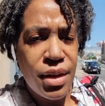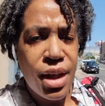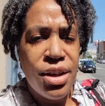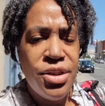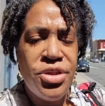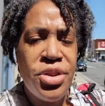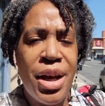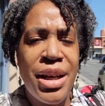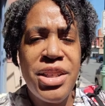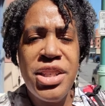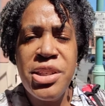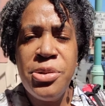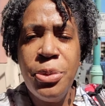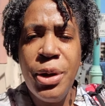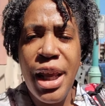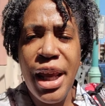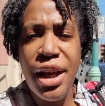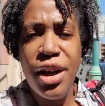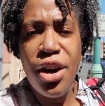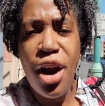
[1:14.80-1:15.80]
So I just
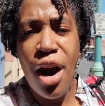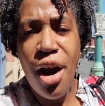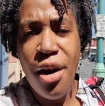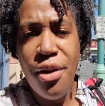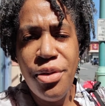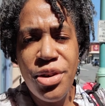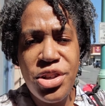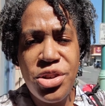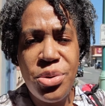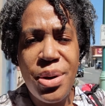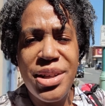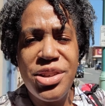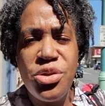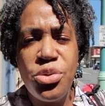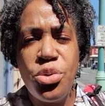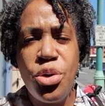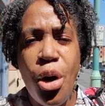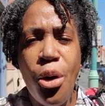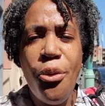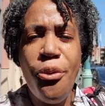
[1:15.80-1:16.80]
want to encourage you as you
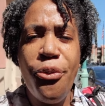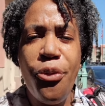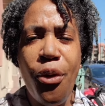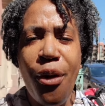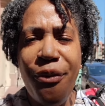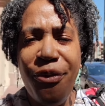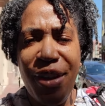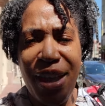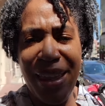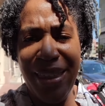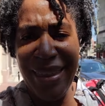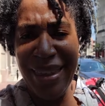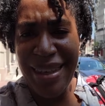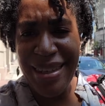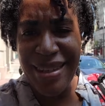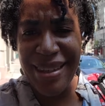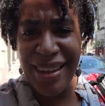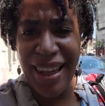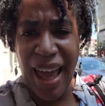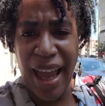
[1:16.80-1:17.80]
go forth in
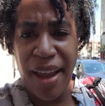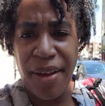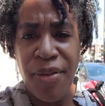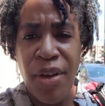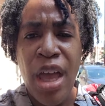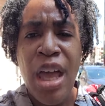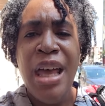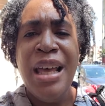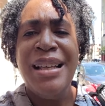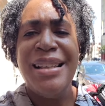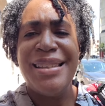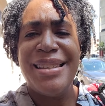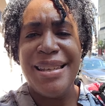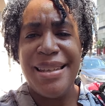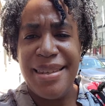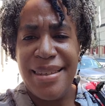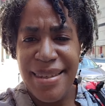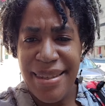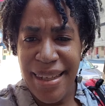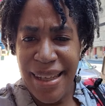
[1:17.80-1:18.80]
this life to
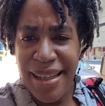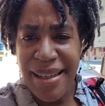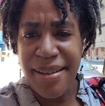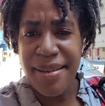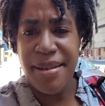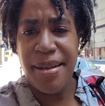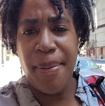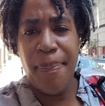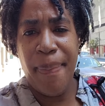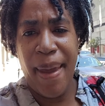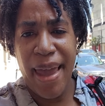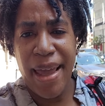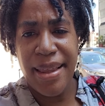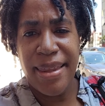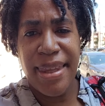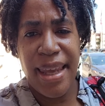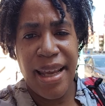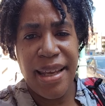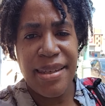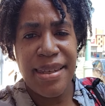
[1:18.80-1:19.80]
seek to make
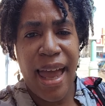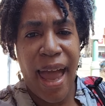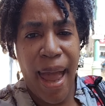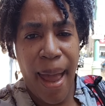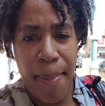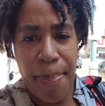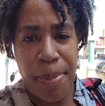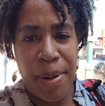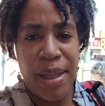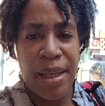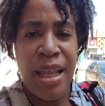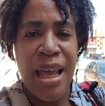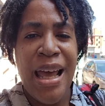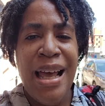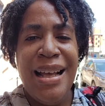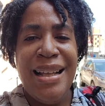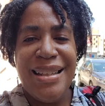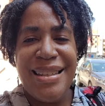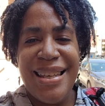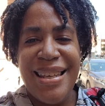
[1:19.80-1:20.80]
things happen,
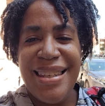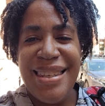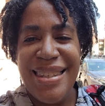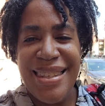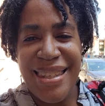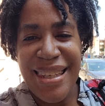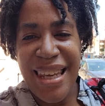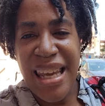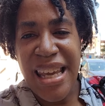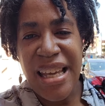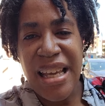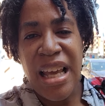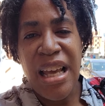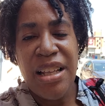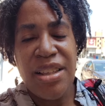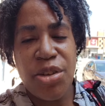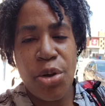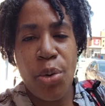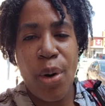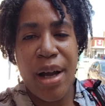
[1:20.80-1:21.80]
to seek
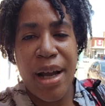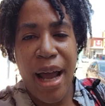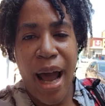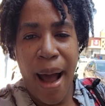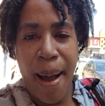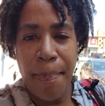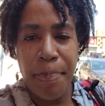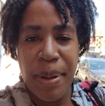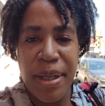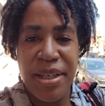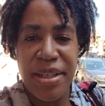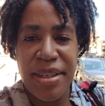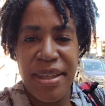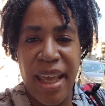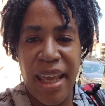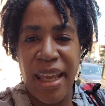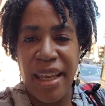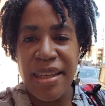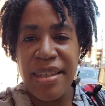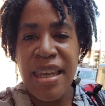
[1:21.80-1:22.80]
to accomplish
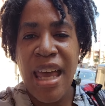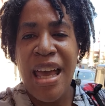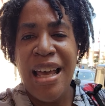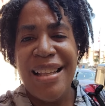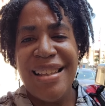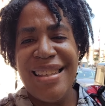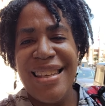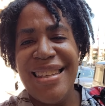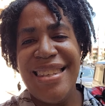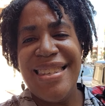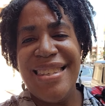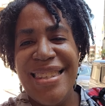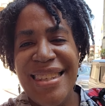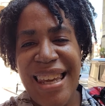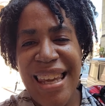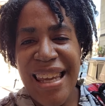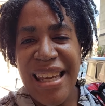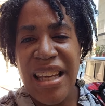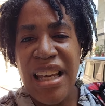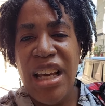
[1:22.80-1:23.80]
things, to
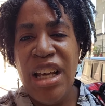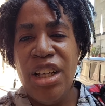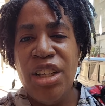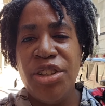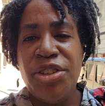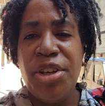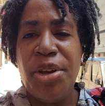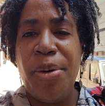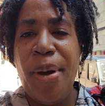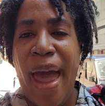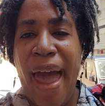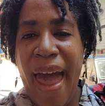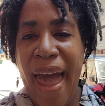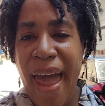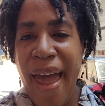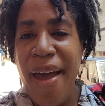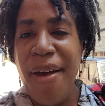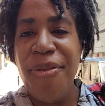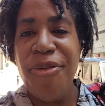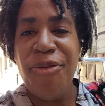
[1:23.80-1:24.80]
seek to
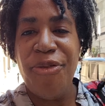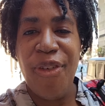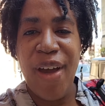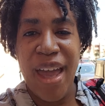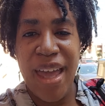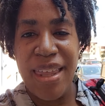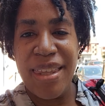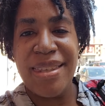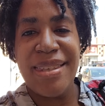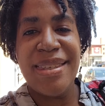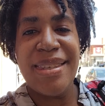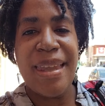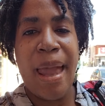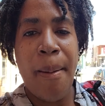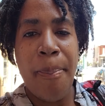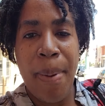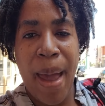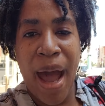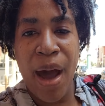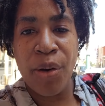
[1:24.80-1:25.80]
have faith.
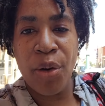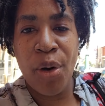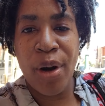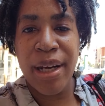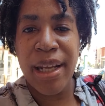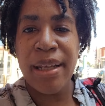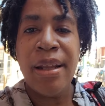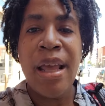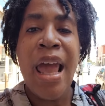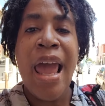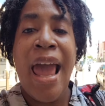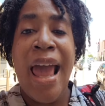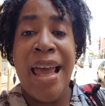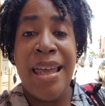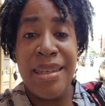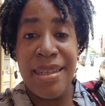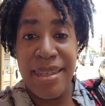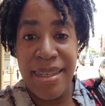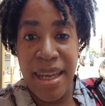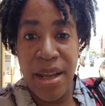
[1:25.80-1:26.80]
Step out on it
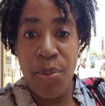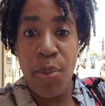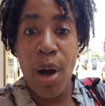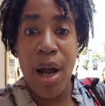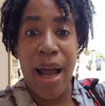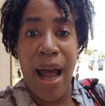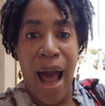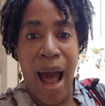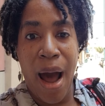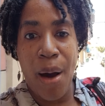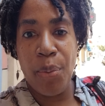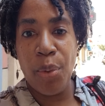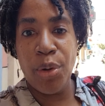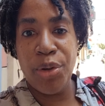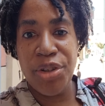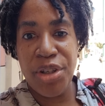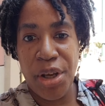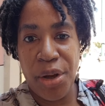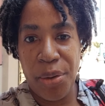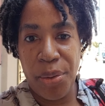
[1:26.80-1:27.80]
and see what God will
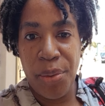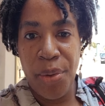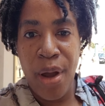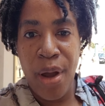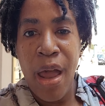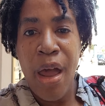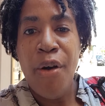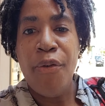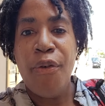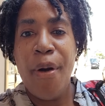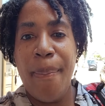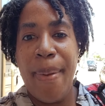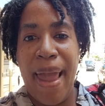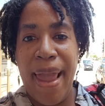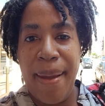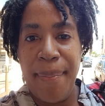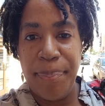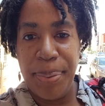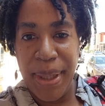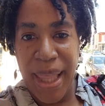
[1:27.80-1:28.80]
do.
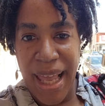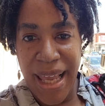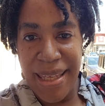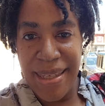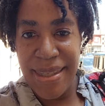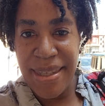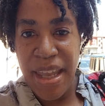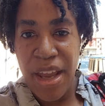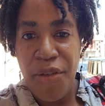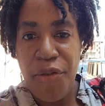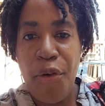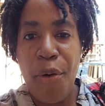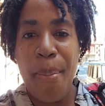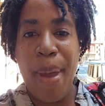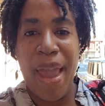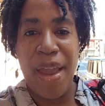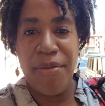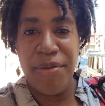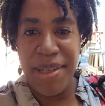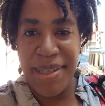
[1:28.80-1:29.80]
Remain blessed,
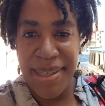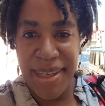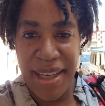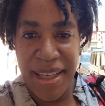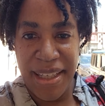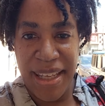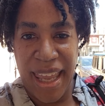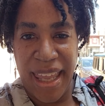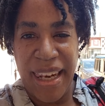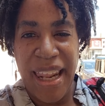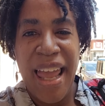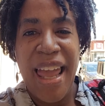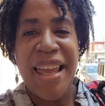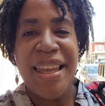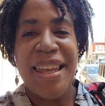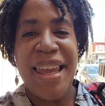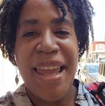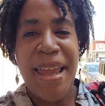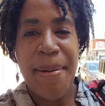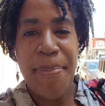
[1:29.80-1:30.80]
remain resilient.
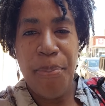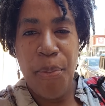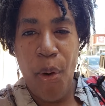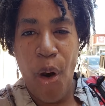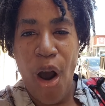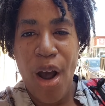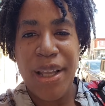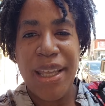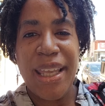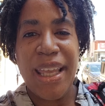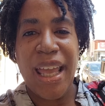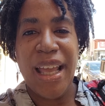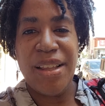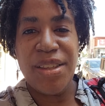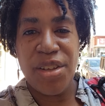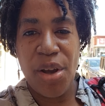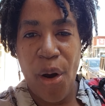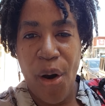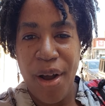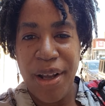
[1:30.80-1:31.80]
Keep walking and
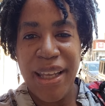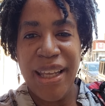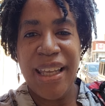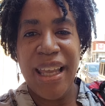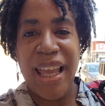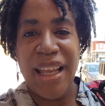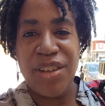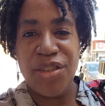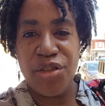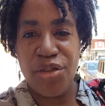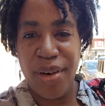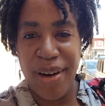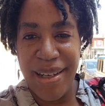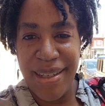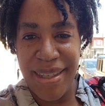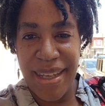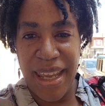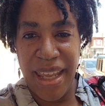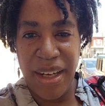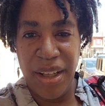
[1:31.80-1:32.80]
talking and
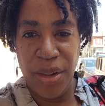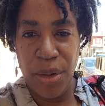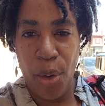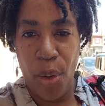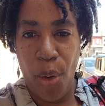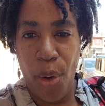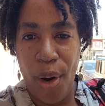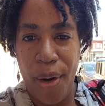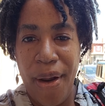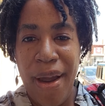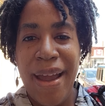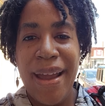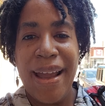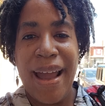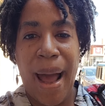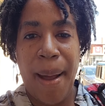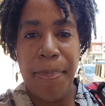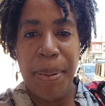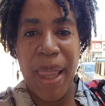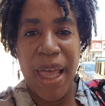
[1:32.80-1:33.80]
trusting in the Lord.
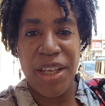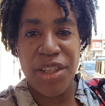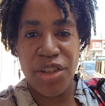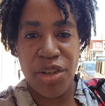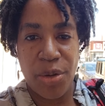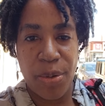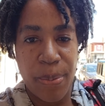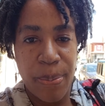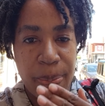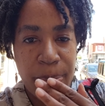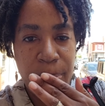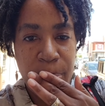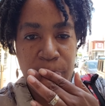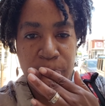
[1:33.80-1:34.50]
God bless you.